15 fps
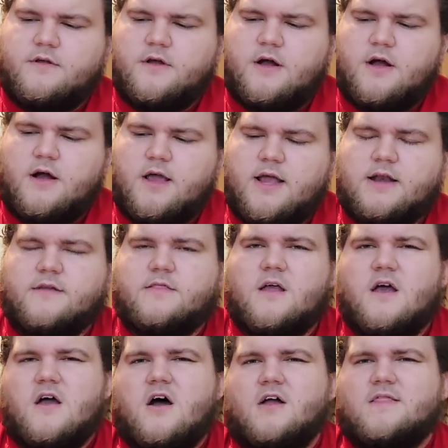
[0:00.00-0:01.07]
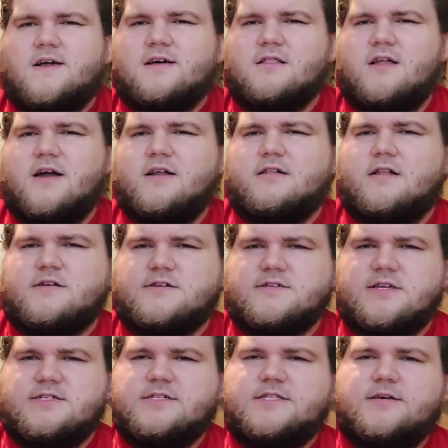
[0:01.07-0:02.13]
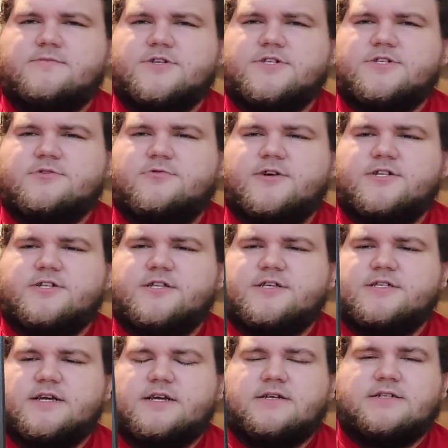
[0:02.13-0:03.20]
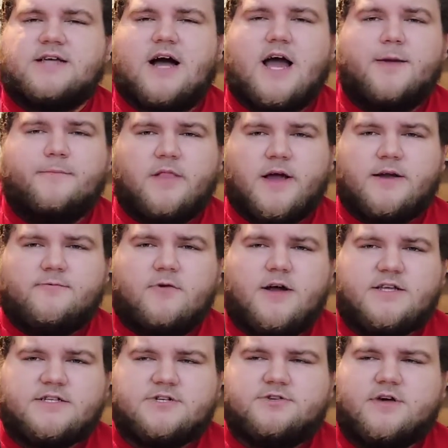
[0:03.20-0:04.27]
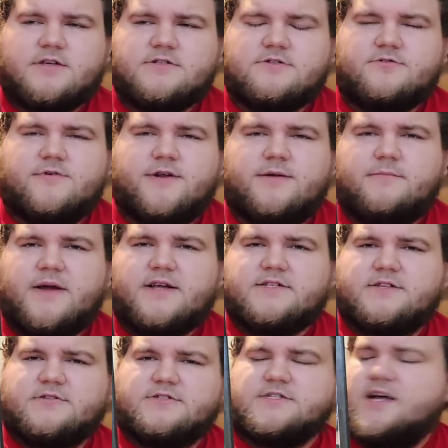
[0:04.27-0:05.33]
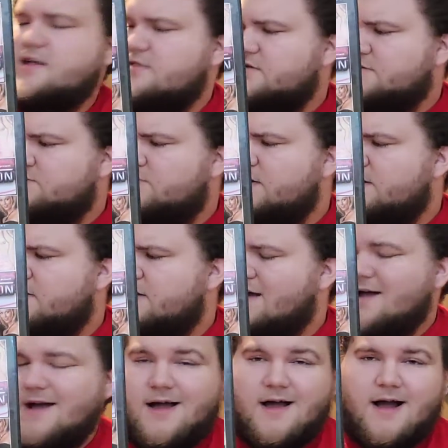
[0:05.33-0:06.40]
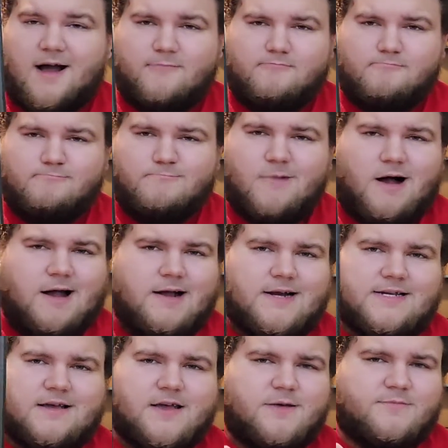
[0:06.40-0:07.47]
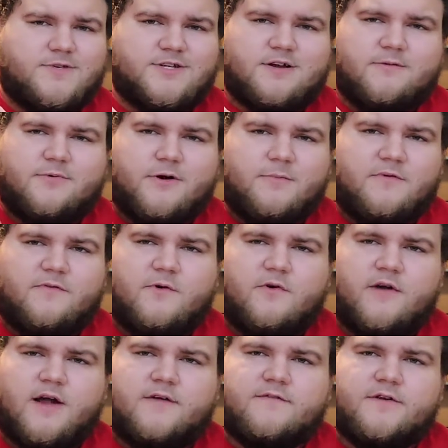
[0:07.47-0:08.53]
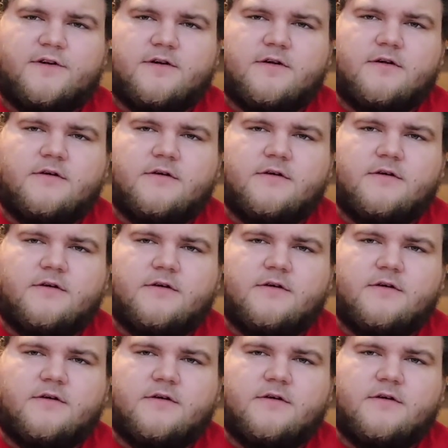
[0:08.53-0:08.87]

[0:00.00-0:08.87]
Uh, and unlike a lot of collectors, I see them just squish this in timeline-wise in 2003 that makes their set looks weird. I gotta tell you, I'm just gonna put it before or after.